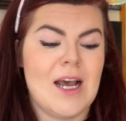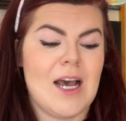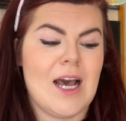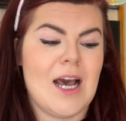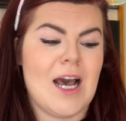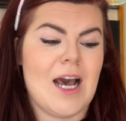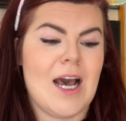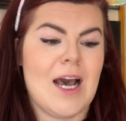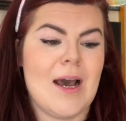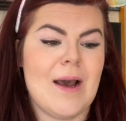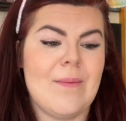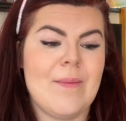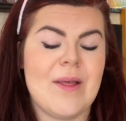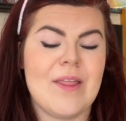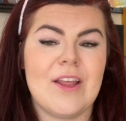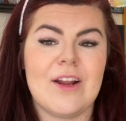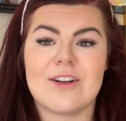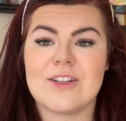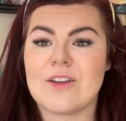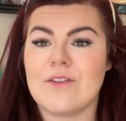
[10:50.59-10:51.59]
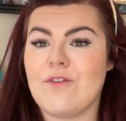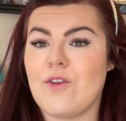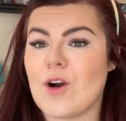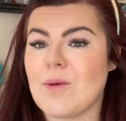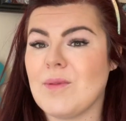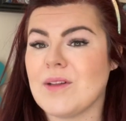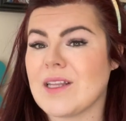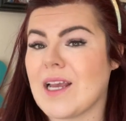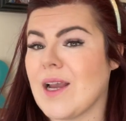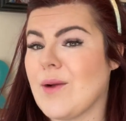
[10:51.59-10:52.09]
There's a
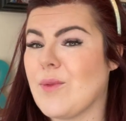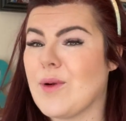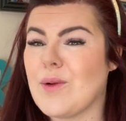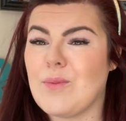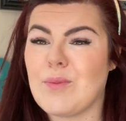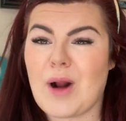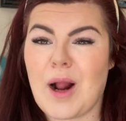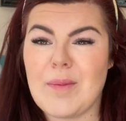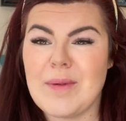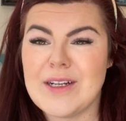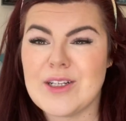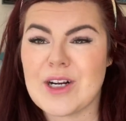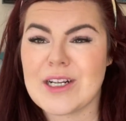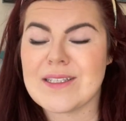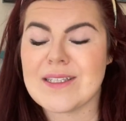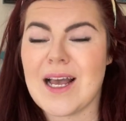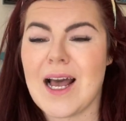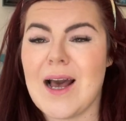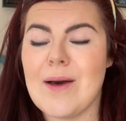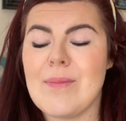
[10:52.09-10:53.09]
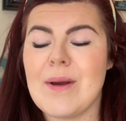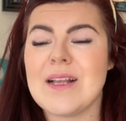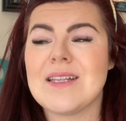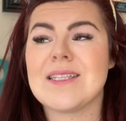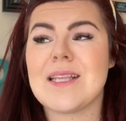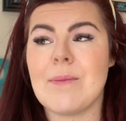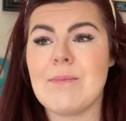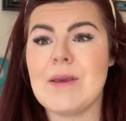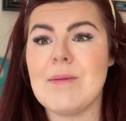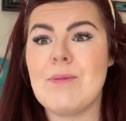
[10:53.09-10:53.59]
formal night, we'll probably dress up.
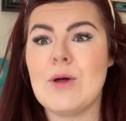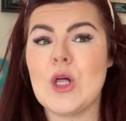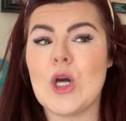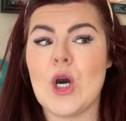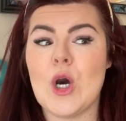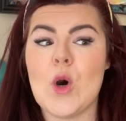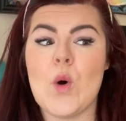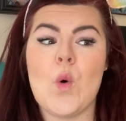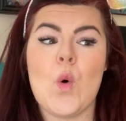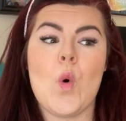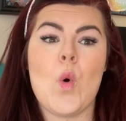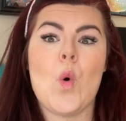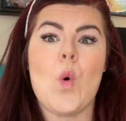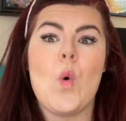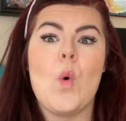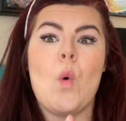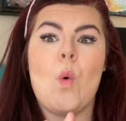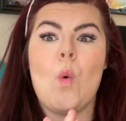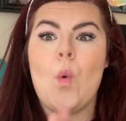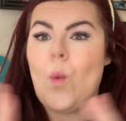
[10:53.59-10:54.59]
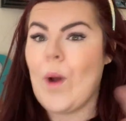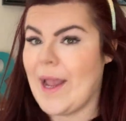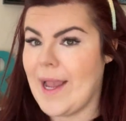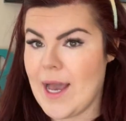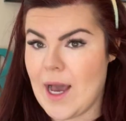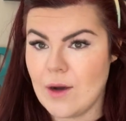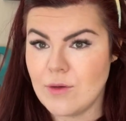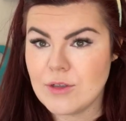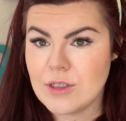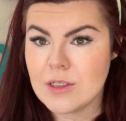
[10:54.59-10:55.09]
Some people go way
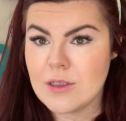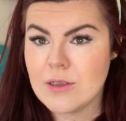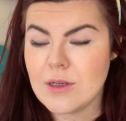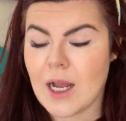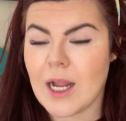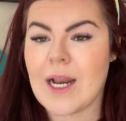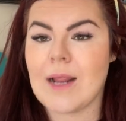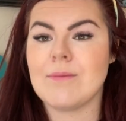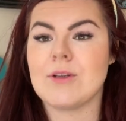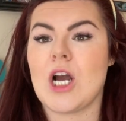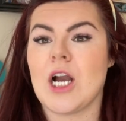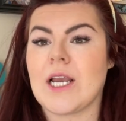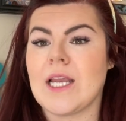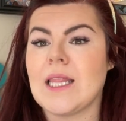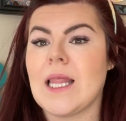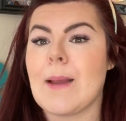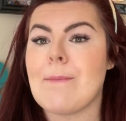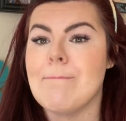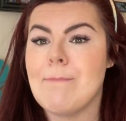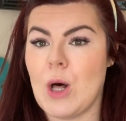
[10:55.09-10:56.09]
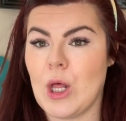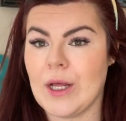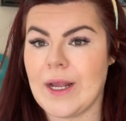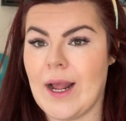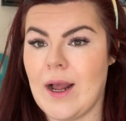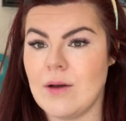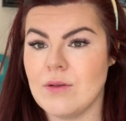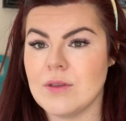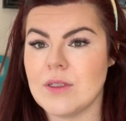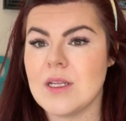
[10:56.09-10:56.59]
out, and I'm talking like ball
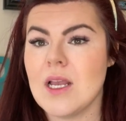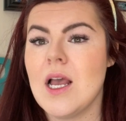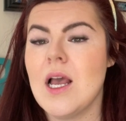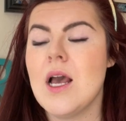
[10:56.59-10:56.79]
gowns.